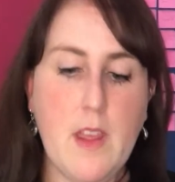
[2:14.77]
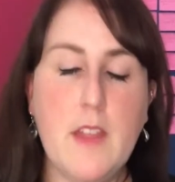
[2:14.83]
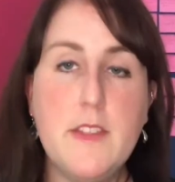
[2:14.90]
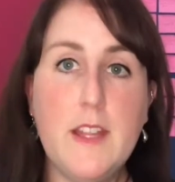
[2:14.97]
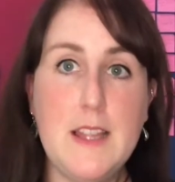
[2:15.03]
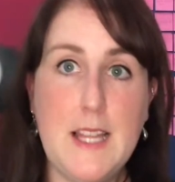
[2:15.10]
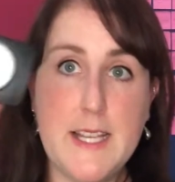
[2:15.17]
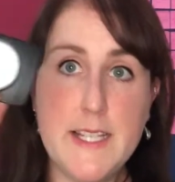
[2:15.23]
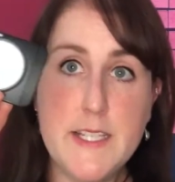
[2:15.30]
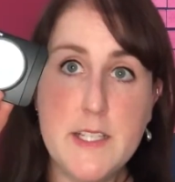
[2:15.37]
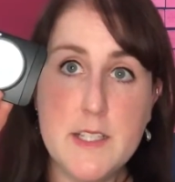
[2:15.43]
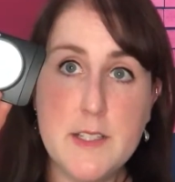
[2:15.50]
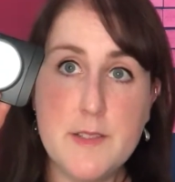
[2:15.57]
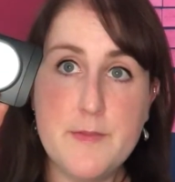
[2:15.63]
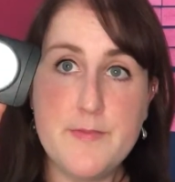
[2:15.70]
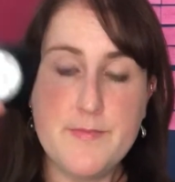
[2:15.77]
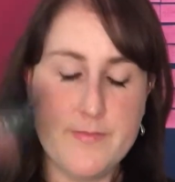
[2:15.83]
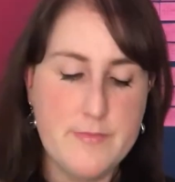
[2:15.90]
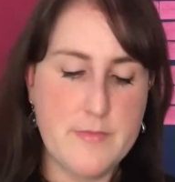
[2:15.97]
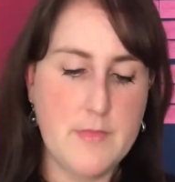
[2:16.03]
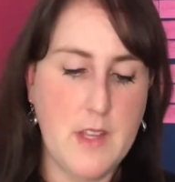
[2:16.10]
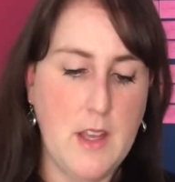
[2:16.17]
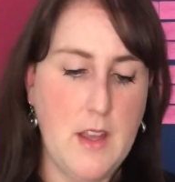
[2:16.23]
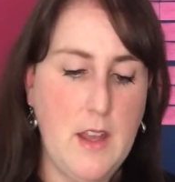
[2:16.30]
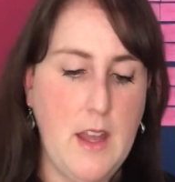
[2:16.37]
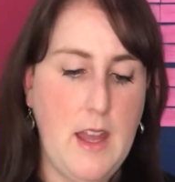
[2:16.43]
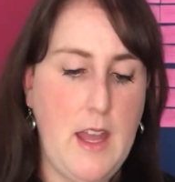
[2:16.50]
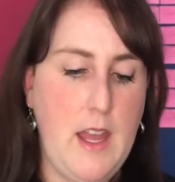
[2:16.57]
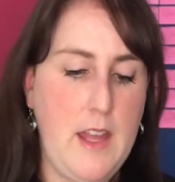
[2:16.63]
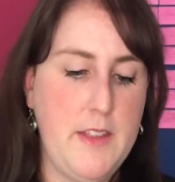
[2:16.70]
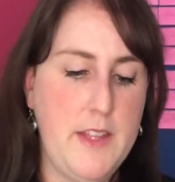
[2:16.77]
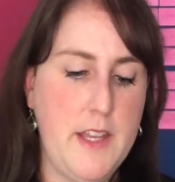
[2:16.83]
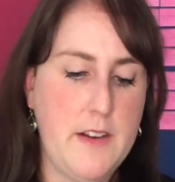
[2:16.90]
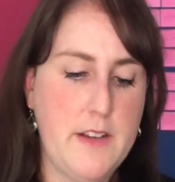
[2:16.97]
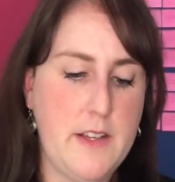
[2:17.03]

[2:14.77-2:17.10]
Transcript: the light. And there